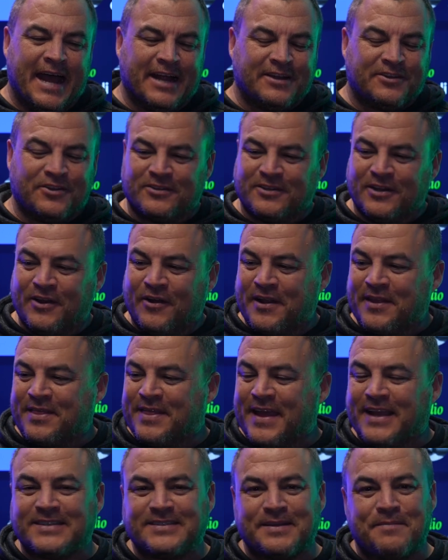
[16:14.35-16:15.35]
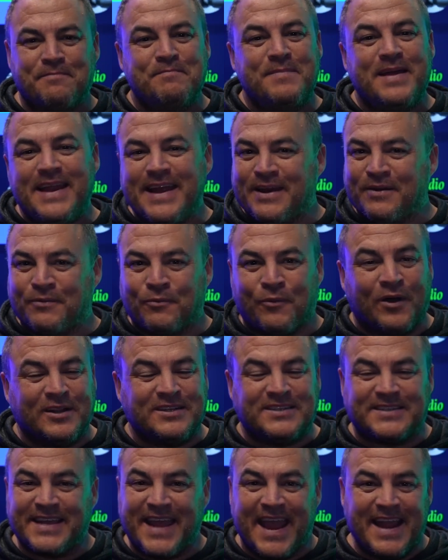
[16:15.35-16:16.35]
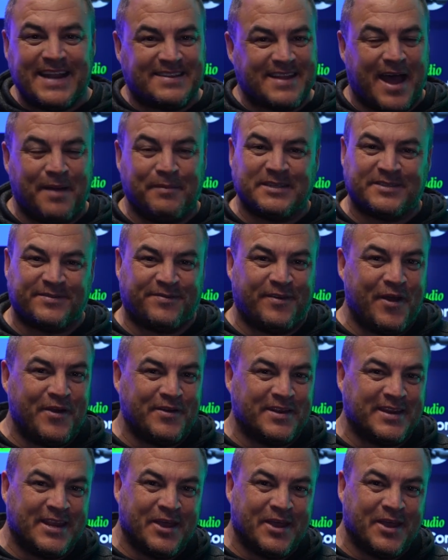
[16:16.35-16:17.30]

Dr. Lodder, thanks a million. Once again, time has flown, and